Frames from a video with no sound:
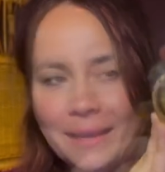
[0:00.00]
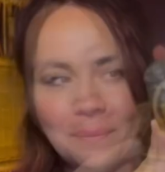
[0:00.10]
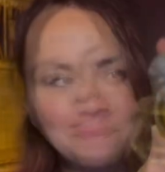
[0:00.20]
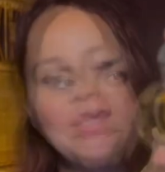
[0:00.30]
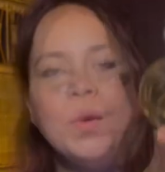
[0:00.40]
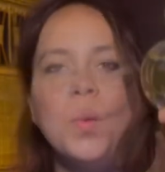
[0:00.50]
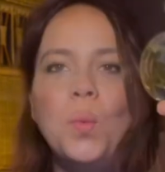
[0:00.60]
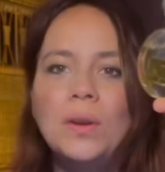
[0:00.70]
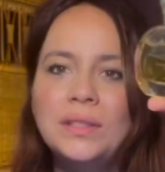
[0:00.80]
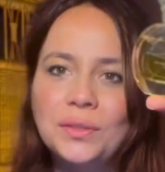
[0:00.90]
this
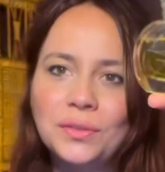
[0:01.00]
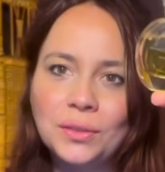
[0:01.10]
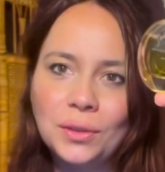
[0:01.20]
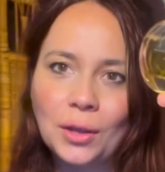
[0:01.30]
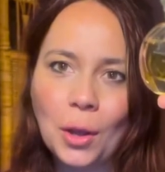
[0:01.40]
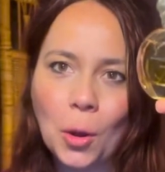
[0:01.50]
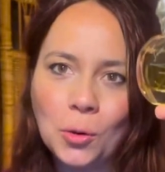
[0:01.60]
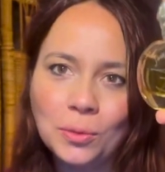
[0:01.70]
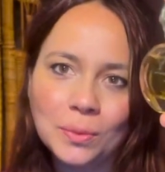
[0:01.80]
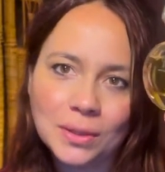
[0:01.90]
wonderful
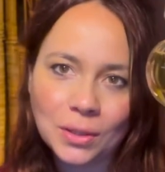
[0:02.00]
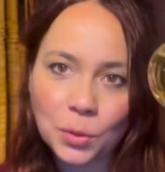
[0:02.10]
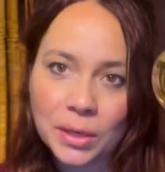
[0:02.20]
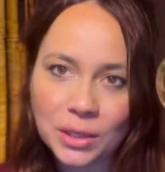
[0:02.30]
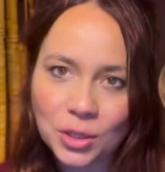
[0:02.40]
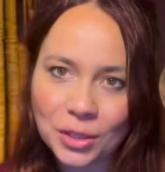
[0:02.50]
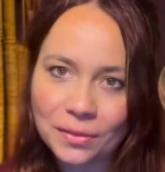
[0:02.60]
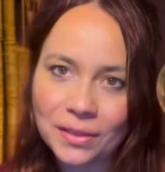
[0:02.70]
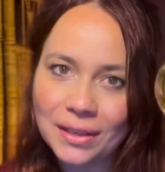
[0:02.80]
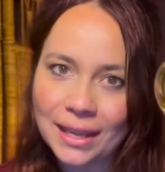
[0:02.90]
oak-musk creature of
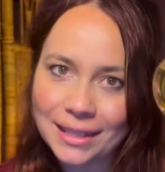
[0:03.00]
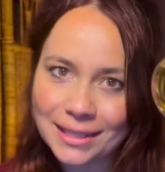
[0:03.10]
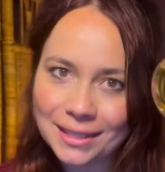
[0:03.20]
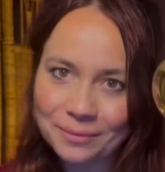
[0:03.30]
the night.